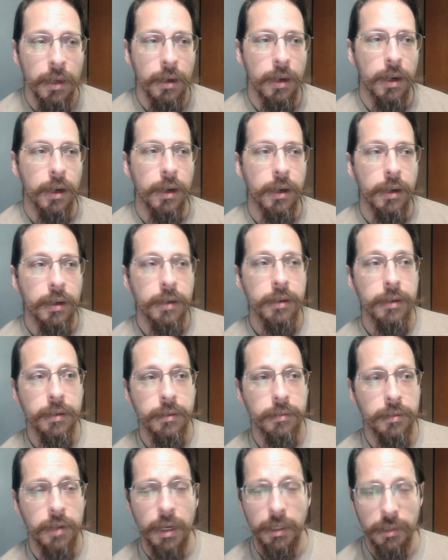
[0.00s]
uh,
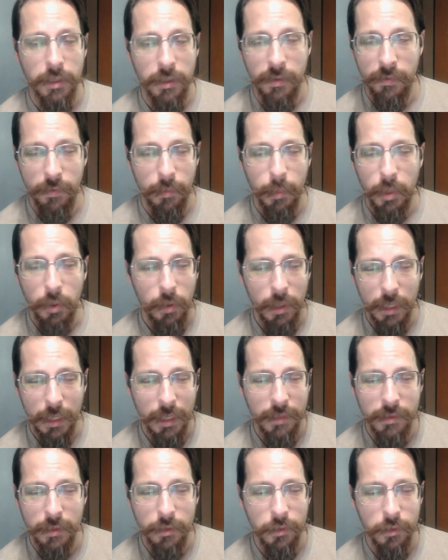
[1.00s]
not just from an
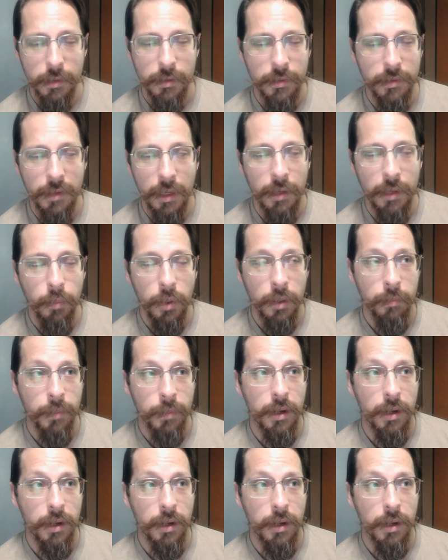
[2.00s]
organizing standpoint,